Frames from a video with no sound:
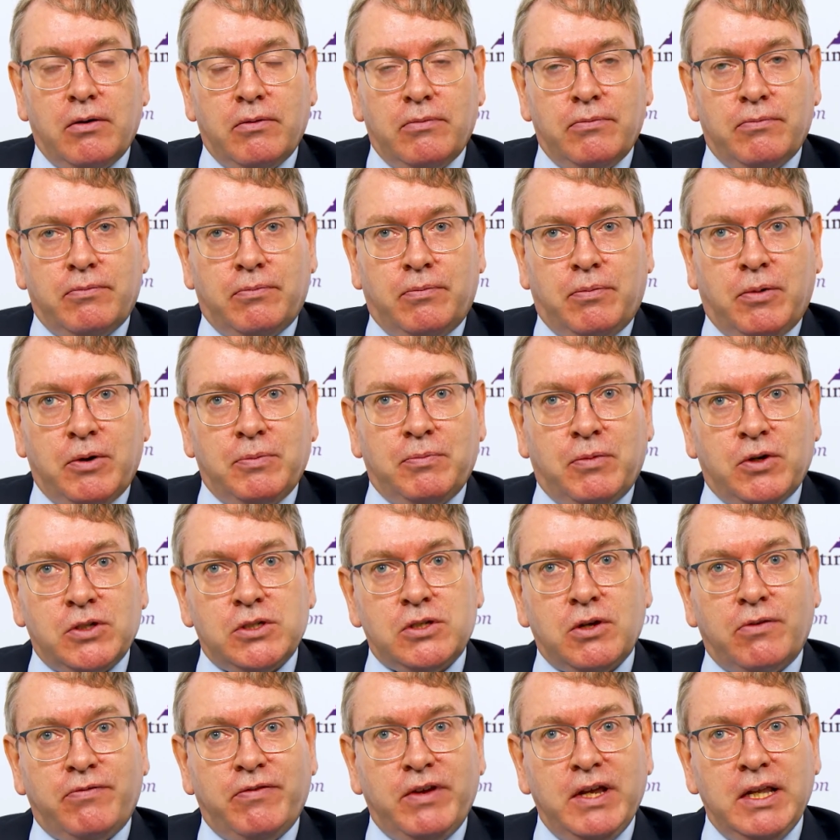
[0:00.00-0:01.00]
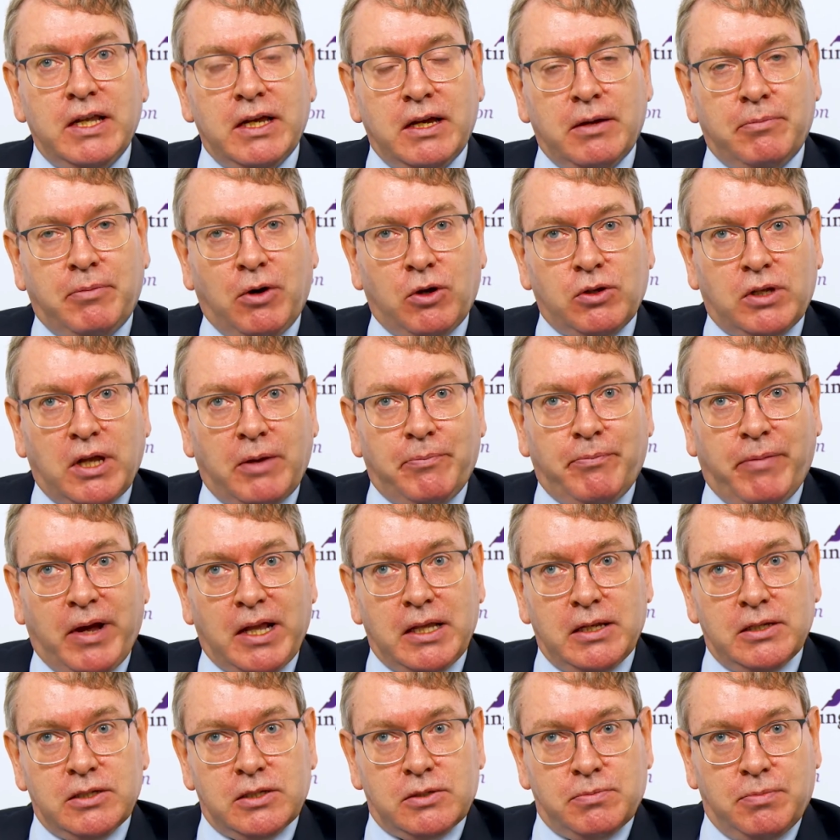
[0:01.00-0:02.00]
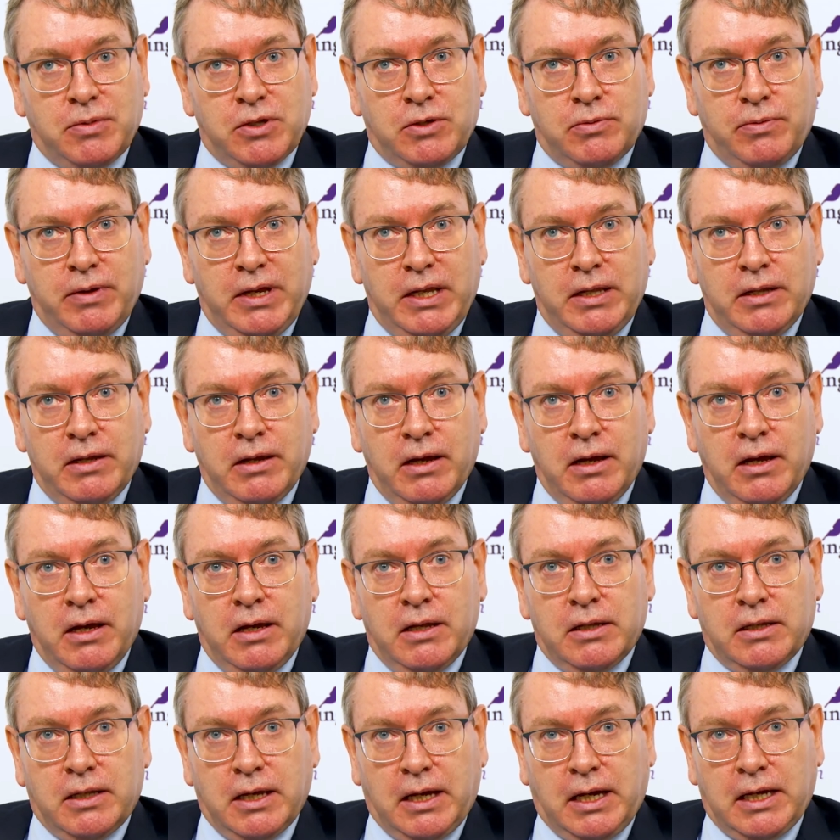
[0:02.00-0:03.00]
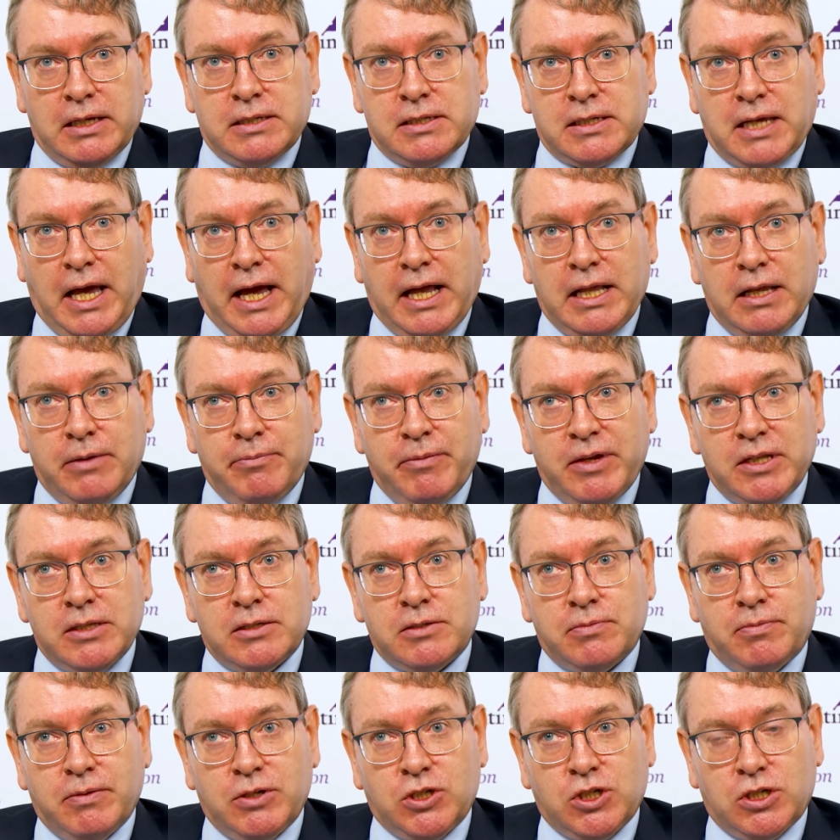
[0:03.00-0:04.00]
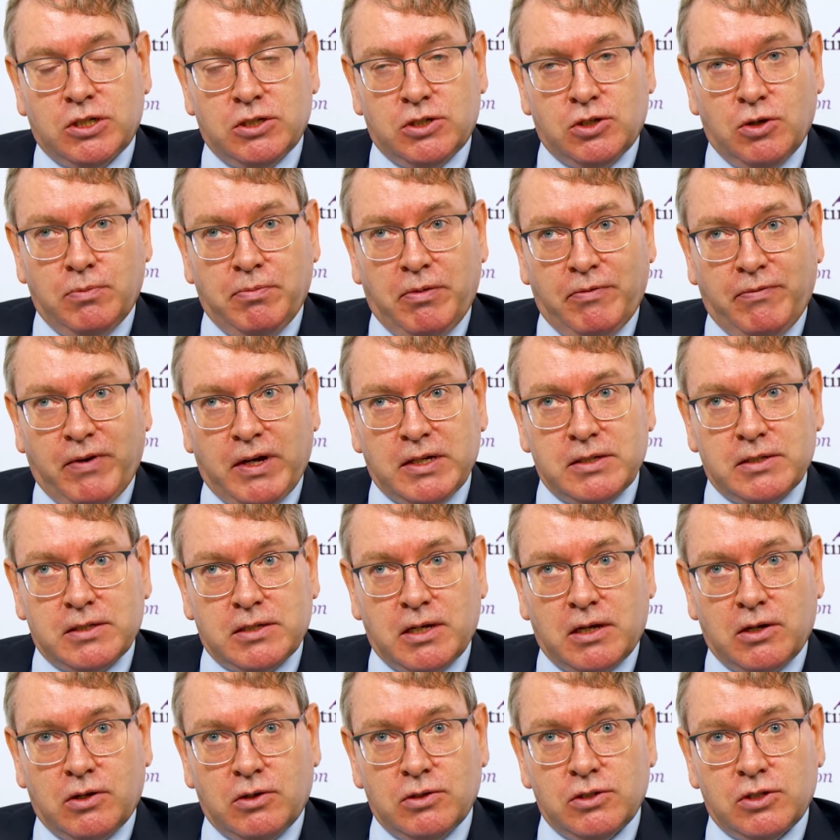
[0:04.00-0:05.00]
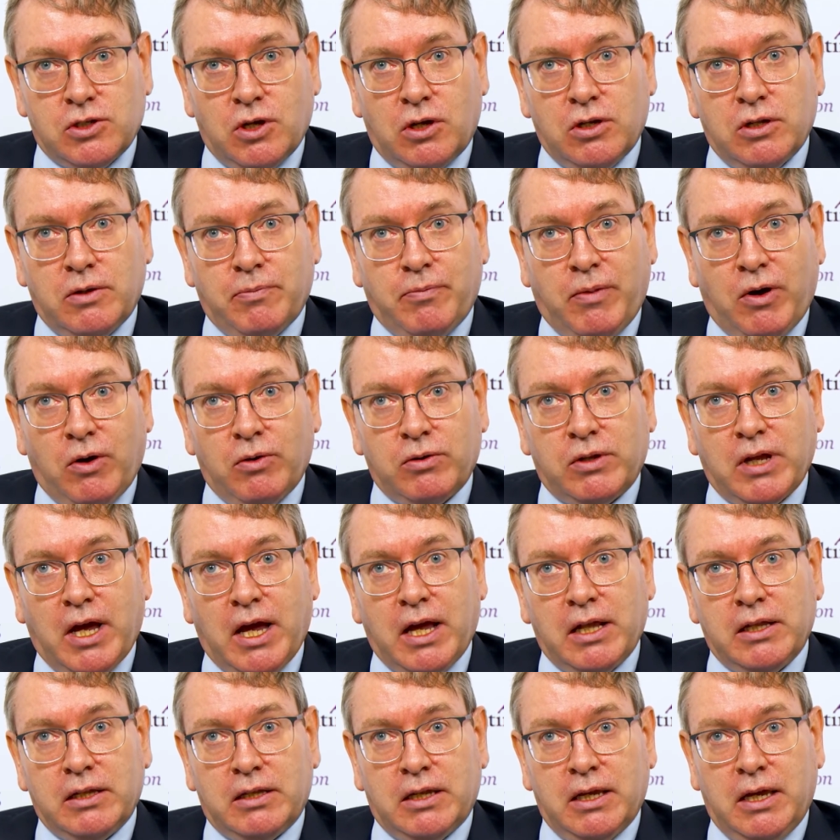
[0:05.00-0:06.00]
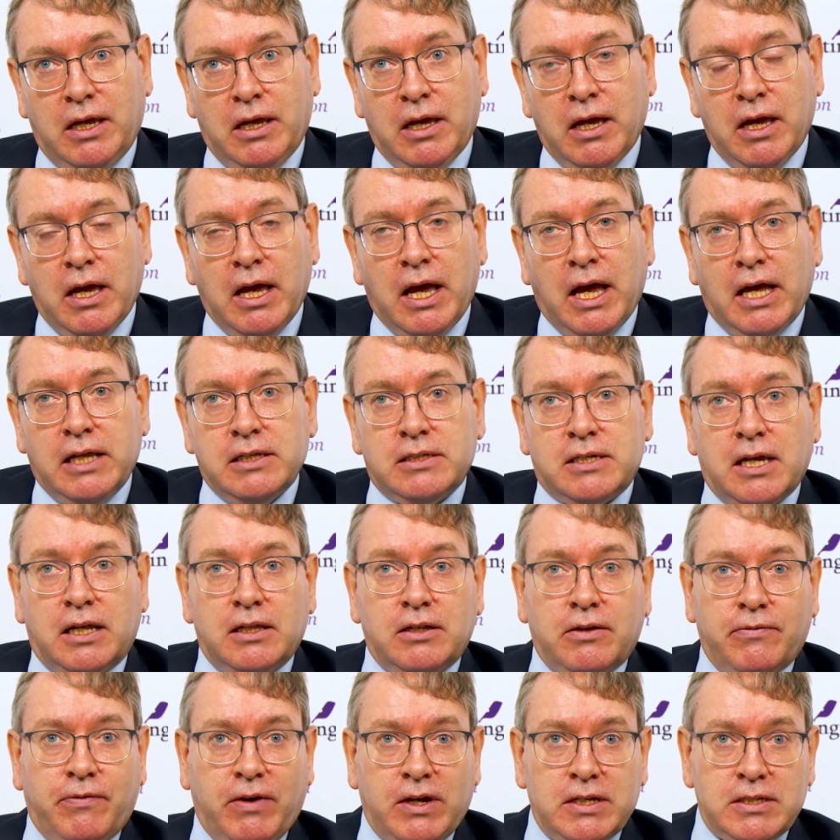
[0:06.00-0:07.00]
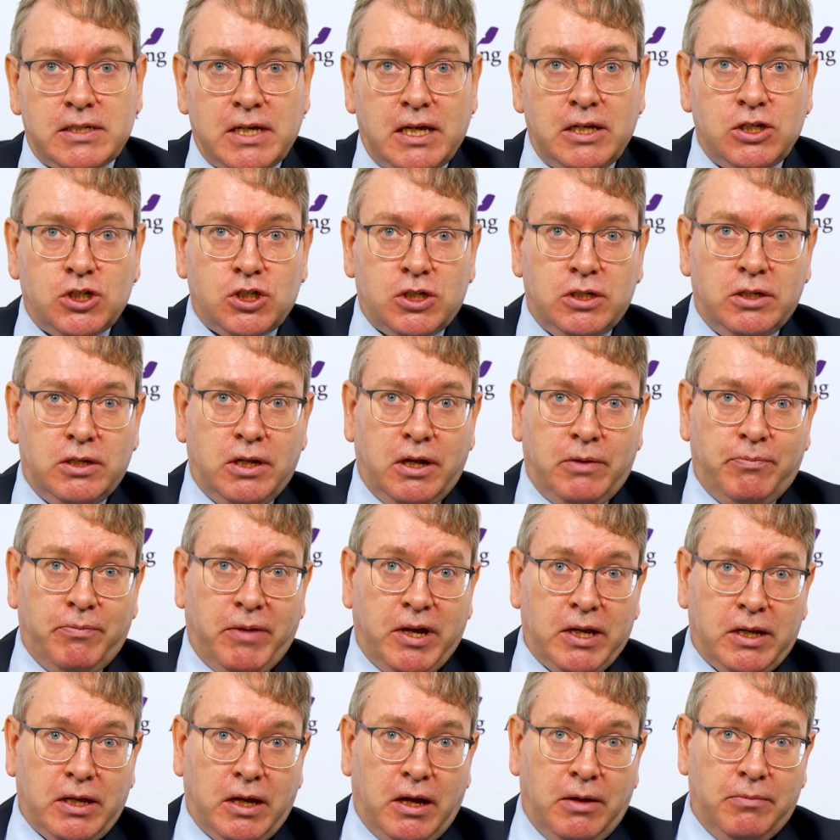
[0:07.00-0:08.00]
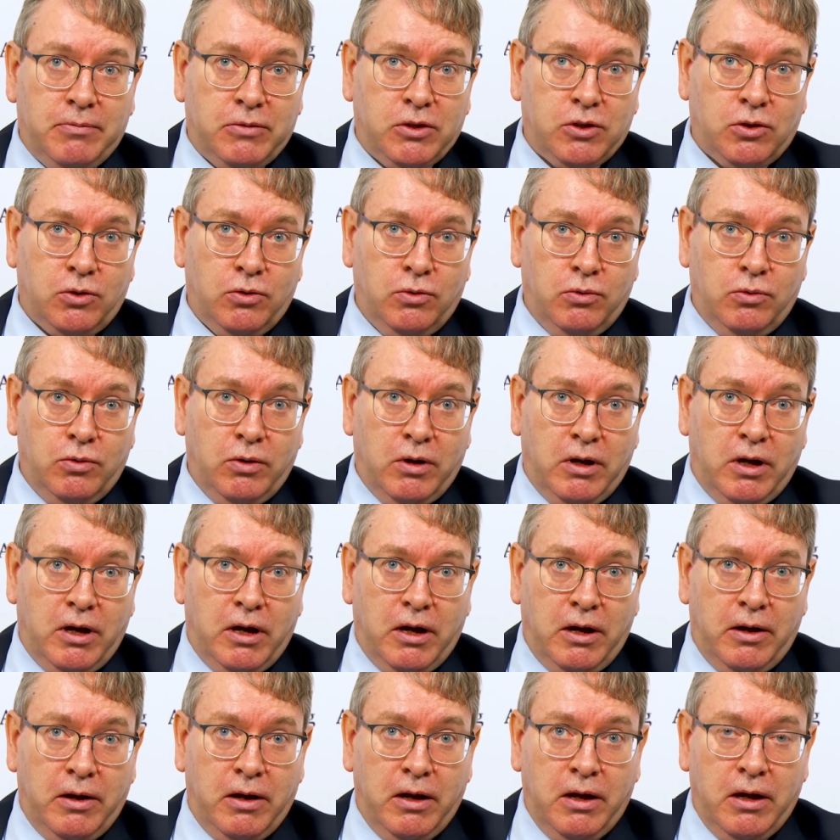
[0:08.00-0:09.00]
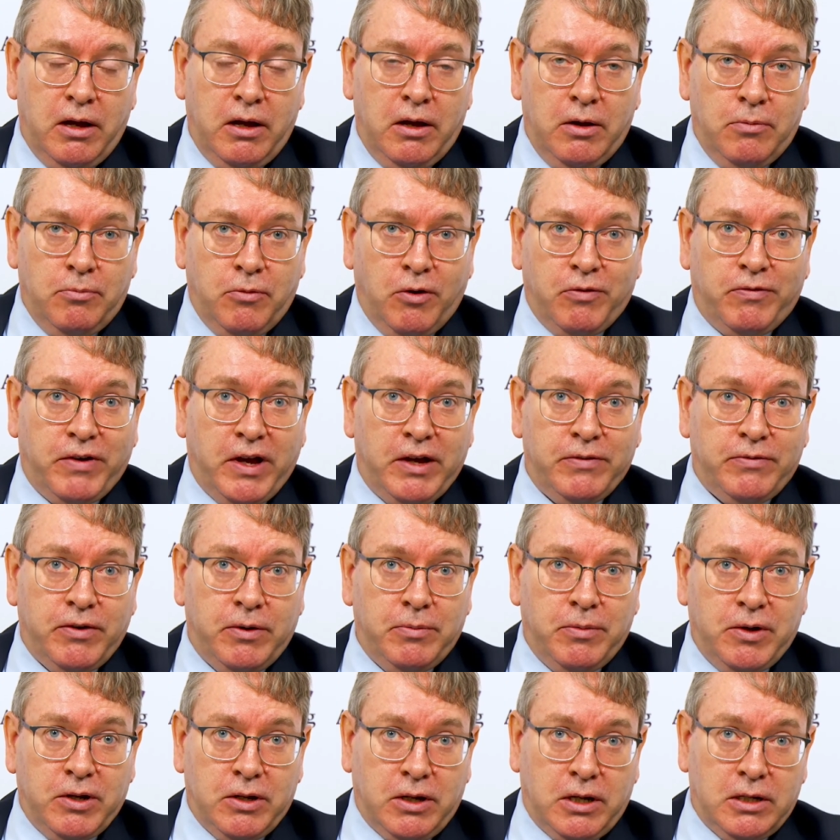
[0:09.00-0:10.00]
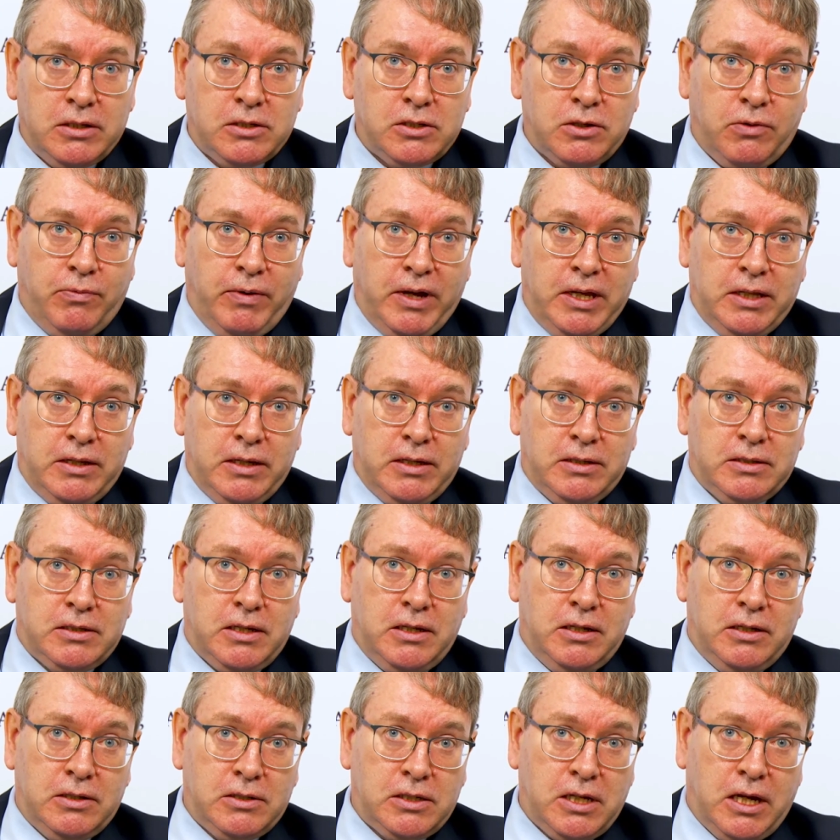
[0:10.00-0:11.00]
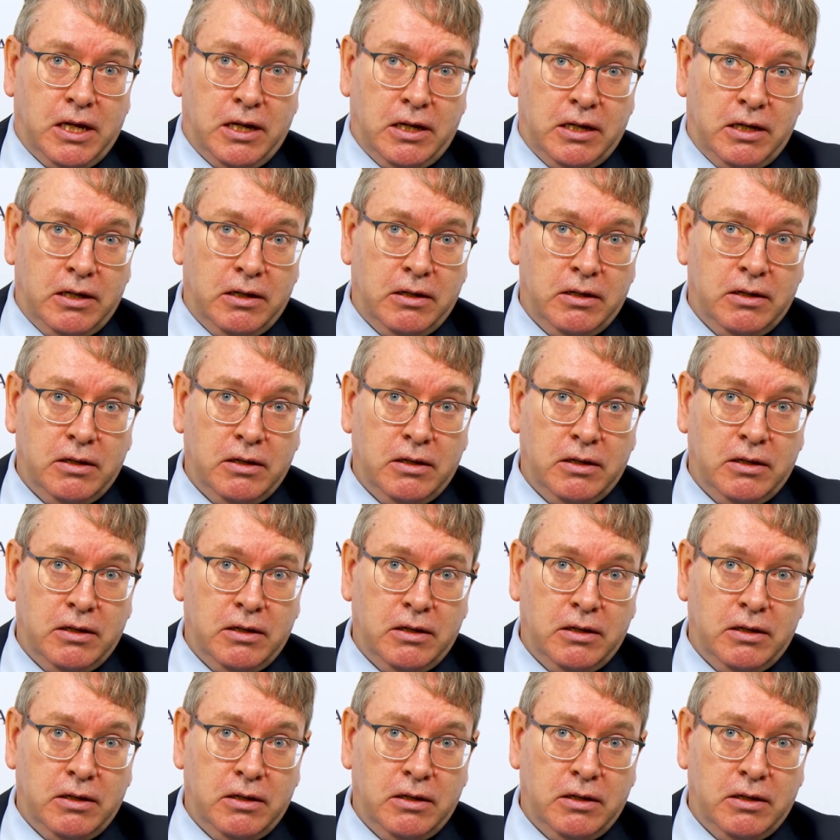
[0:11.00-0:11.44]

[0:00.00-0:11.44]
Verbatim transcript: what, what's your feeling about that balance between the risk elements which the supervisors are concerned about and the incentivization that might come through uh, more favorable risk weightings in this area.